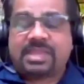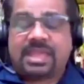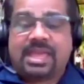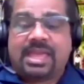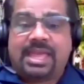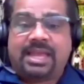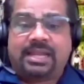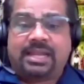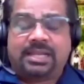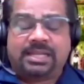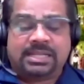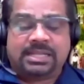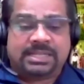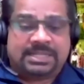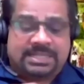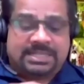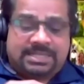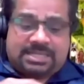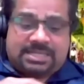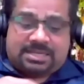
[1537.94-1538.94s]
And
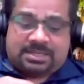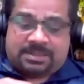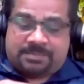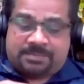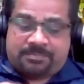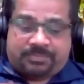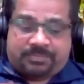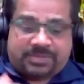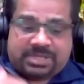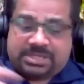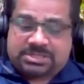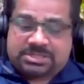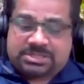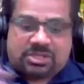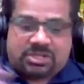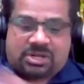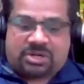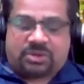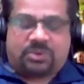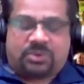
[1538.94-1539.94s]
it's
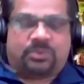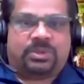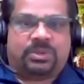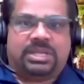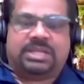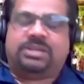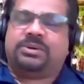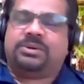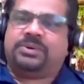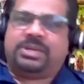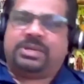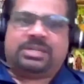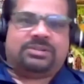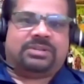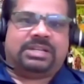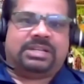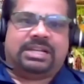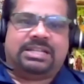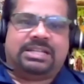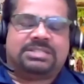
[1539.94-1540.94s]
not only going to
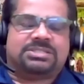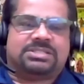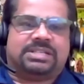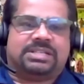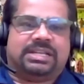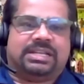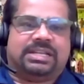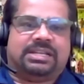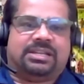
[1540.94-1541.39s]
an industry.